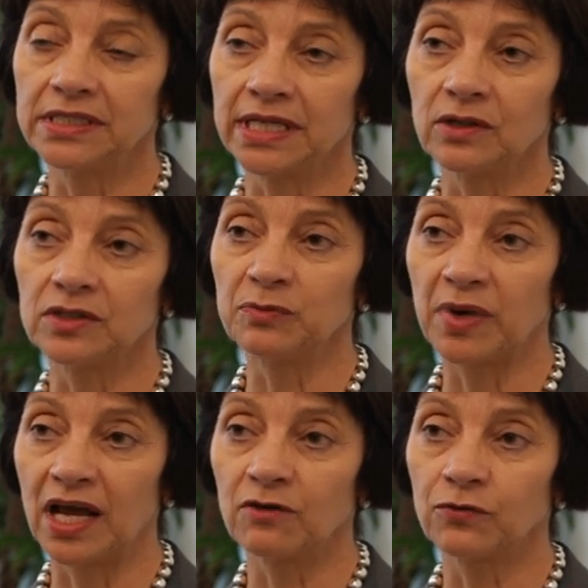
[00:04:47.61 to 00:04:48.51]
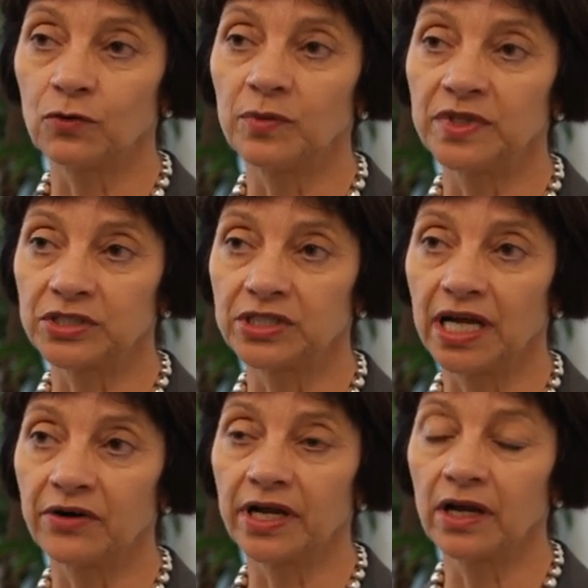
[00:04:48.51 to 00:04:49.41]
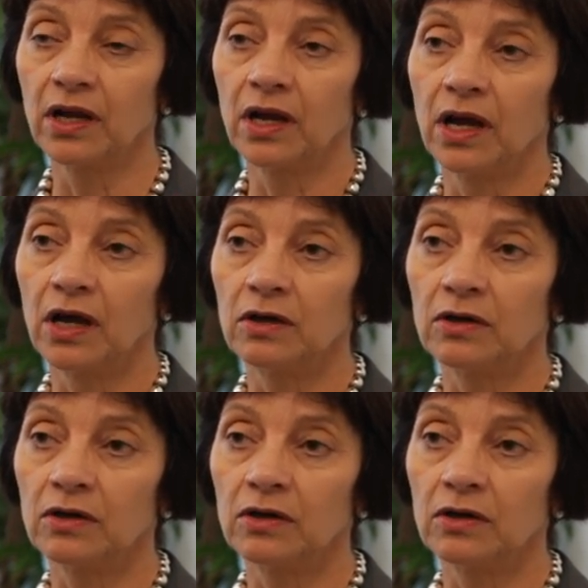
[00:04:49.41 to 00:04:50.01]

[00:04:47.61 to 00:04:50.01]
technology platform and the sharing uh,